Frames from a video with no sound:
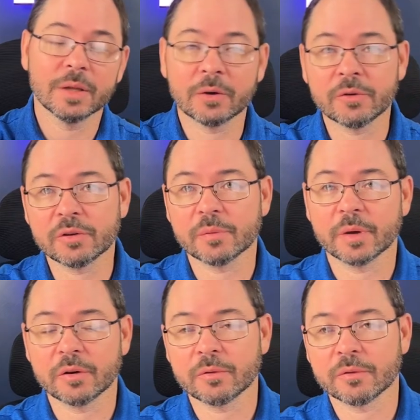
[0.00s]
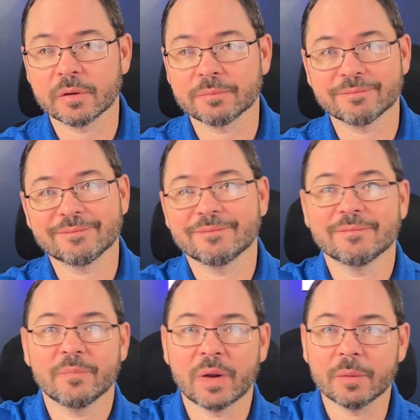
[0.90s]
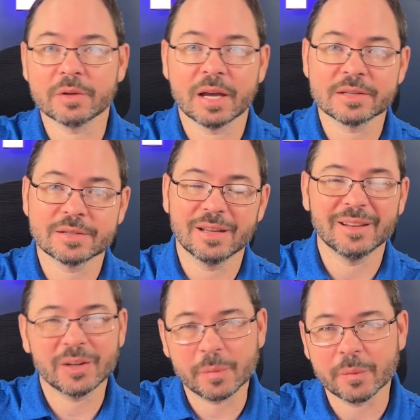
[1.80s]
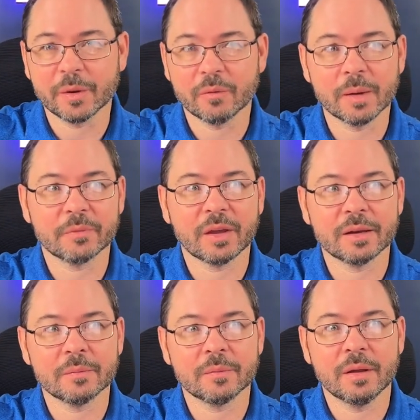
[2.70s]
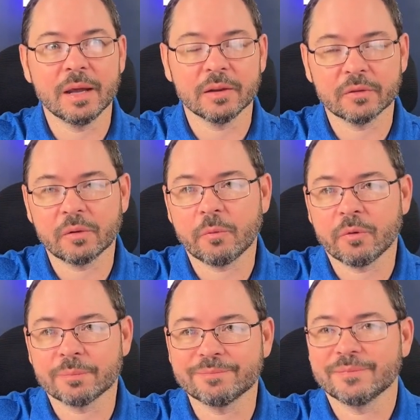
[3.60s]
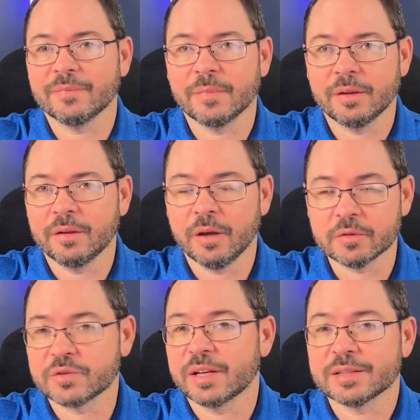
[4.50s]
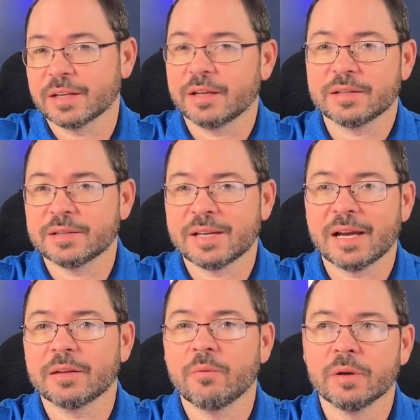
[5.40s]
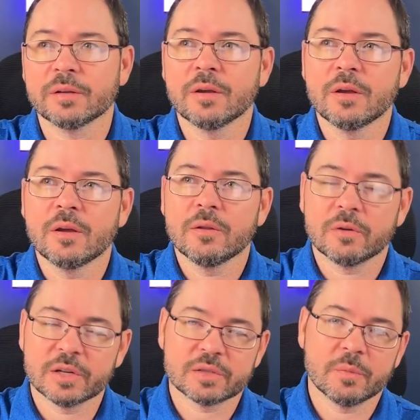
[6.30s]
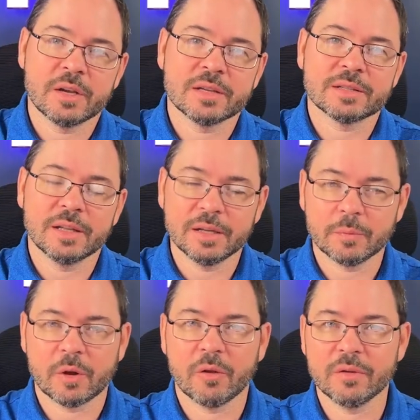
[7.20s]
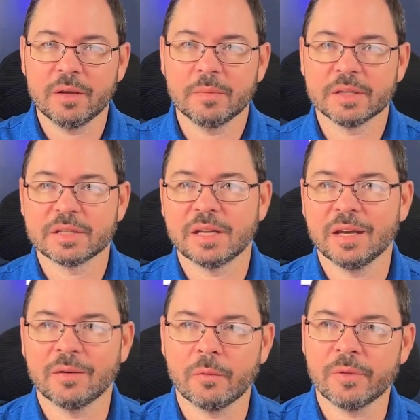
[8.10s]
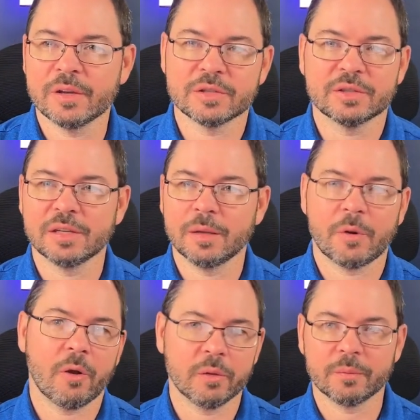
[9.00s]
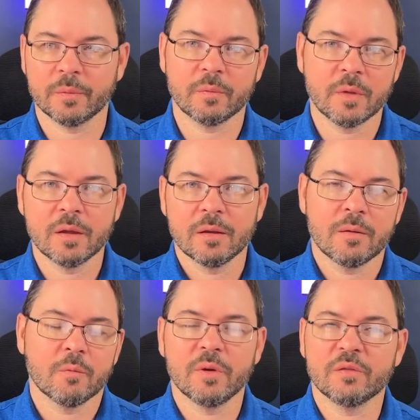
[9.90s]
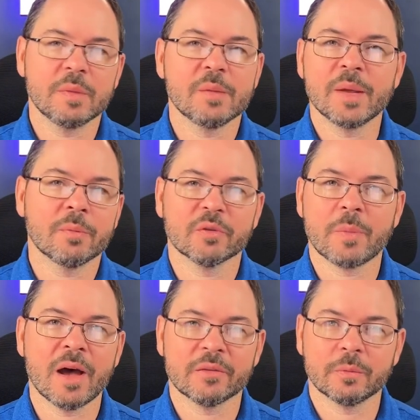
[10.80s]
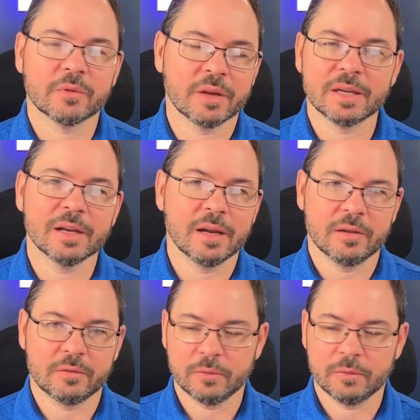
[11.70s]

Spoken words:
they go to your competitor that probably has a little bit better website and is a little more, understands like exactly what their customer is, and they end up calling them instead. Or they just end up calling as many people as possible until they get an answer,